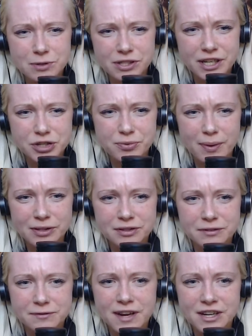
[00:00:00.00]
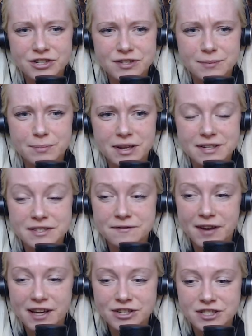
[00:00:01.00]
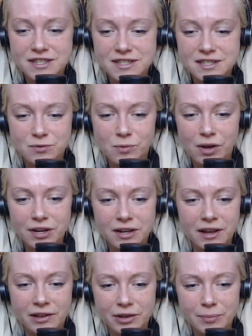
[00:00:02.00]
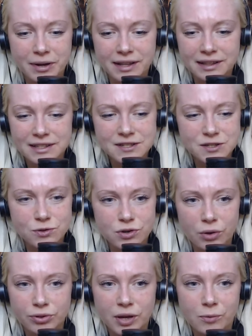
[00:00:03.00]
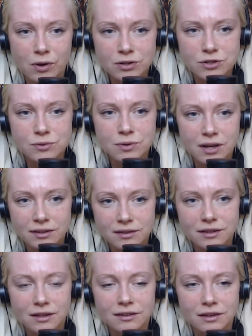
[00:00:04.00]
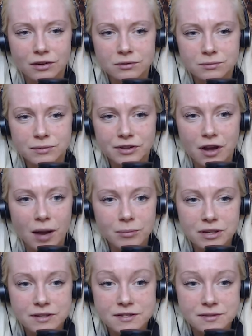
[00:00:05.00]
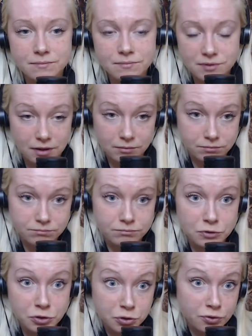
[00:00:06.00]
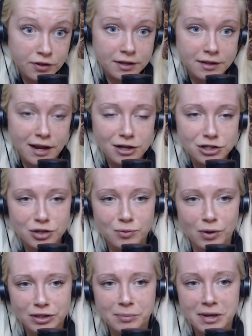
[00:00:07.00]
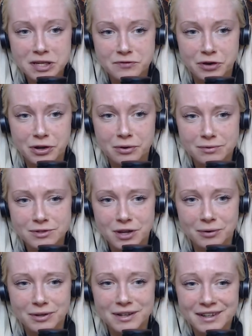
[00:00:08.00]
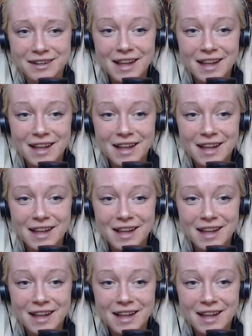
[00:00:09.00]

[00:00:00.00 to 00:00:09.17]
is more detrimental to fascism because fascists want to kill you, but at least you know they want to. No, with communism, like you think they actually want the best for you. So,